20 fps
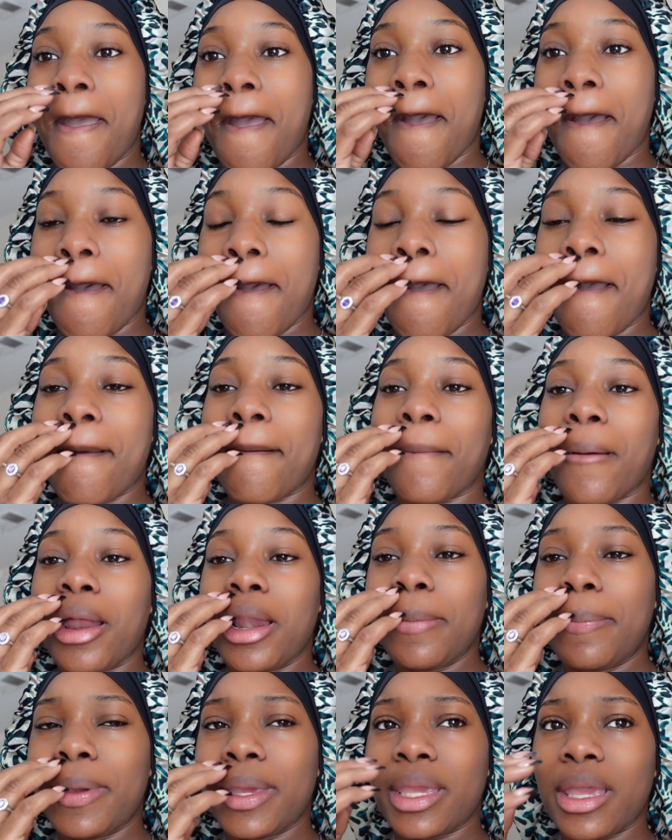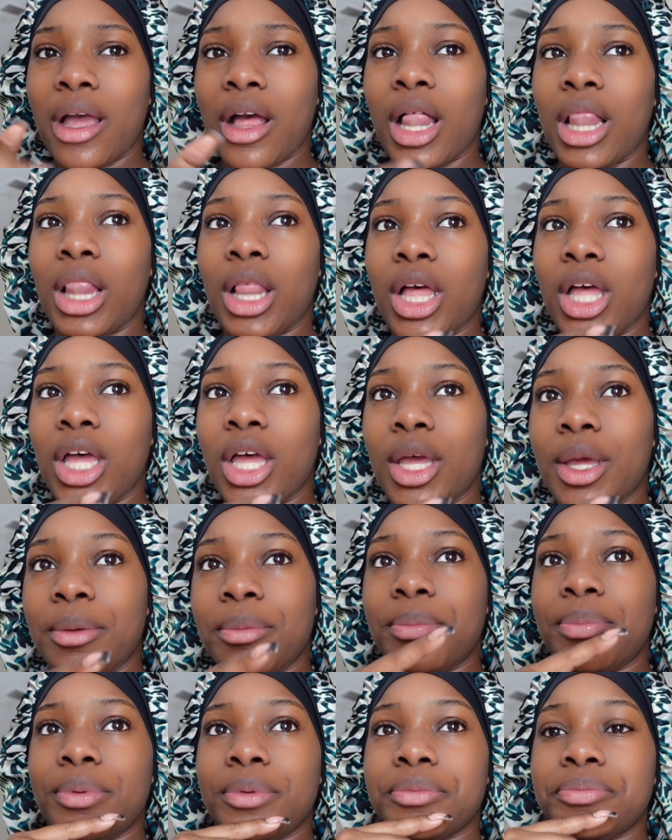Uh, I'm gonna pick y'all
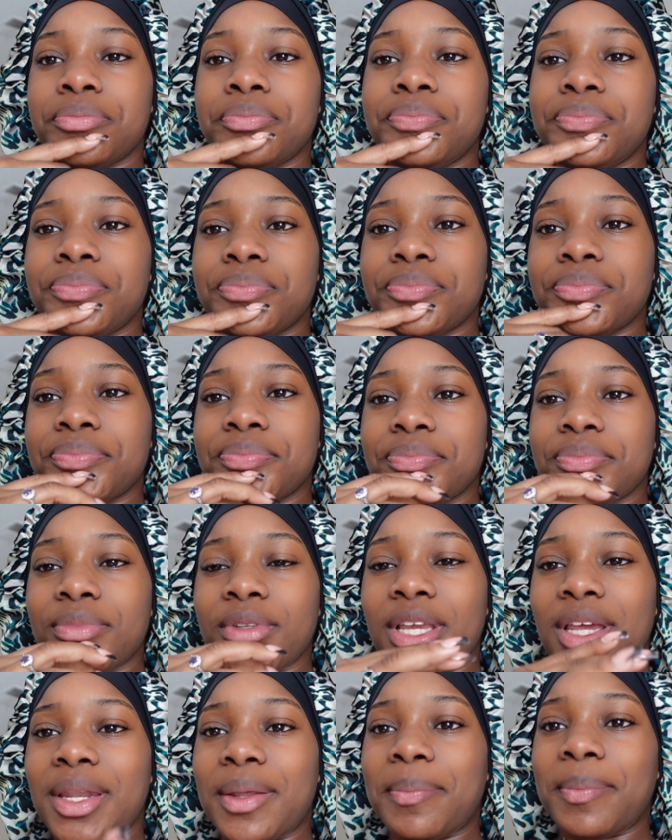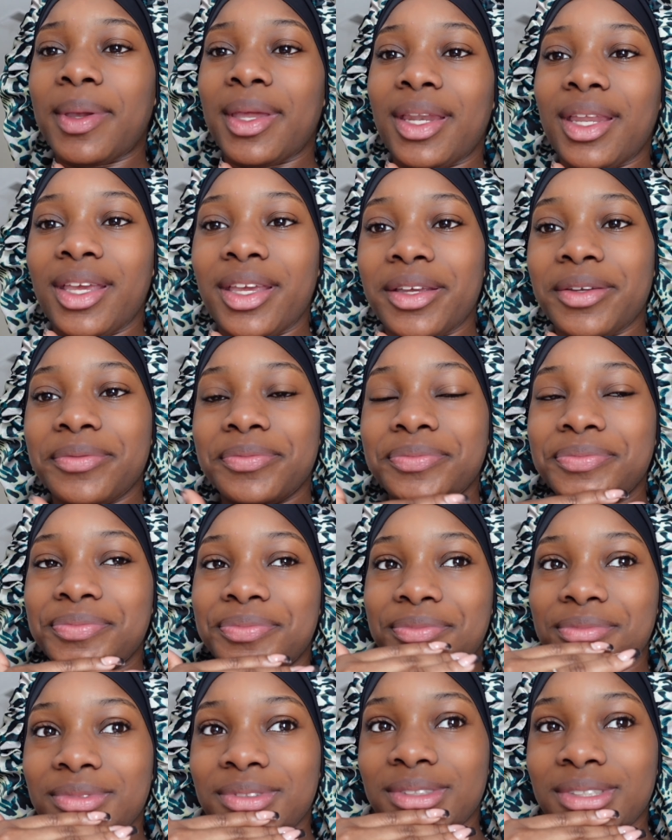up in a minute
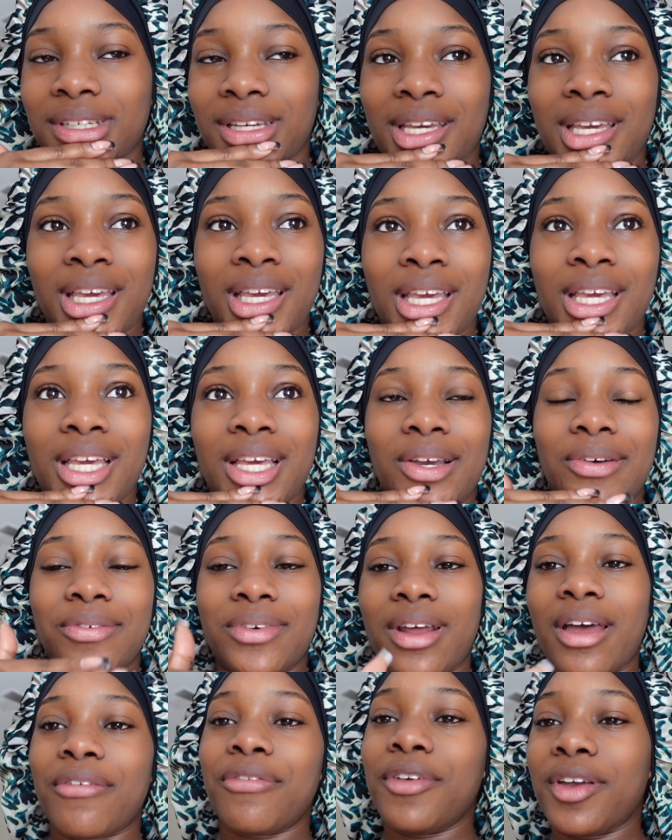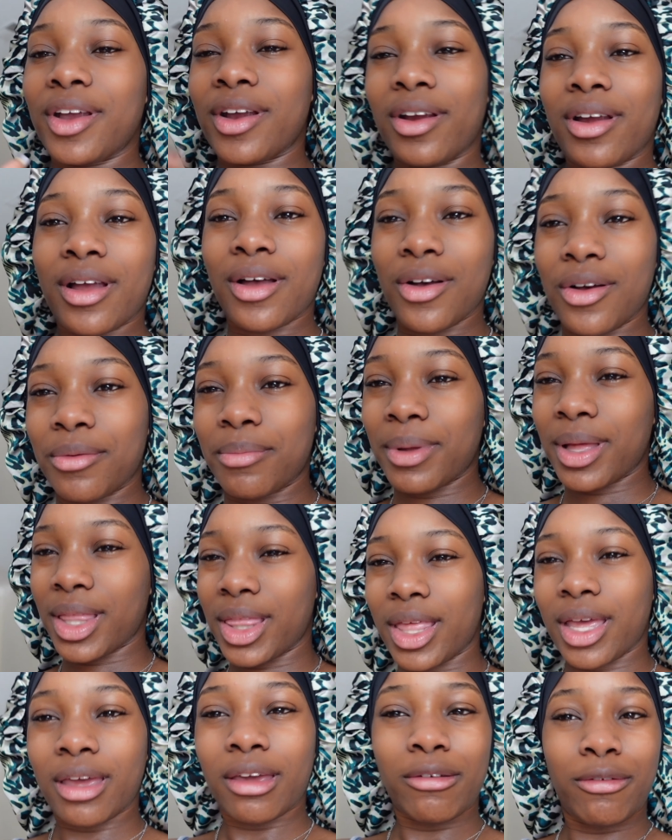when I figure out my
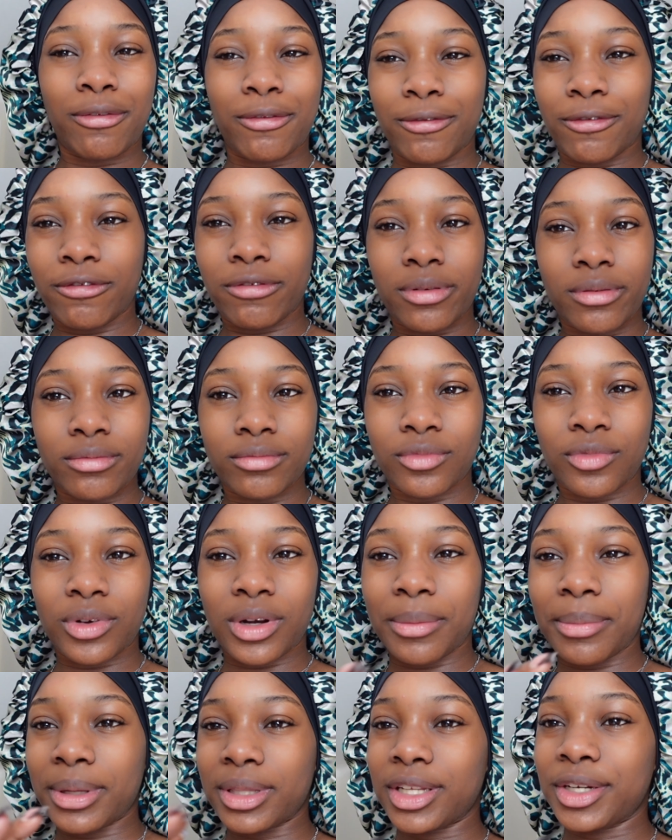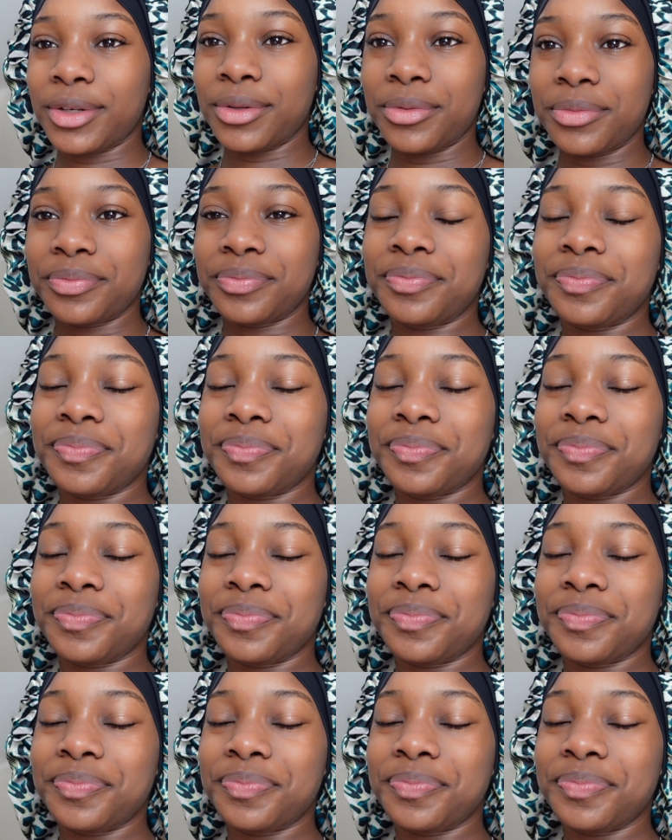life, what I'm about to do.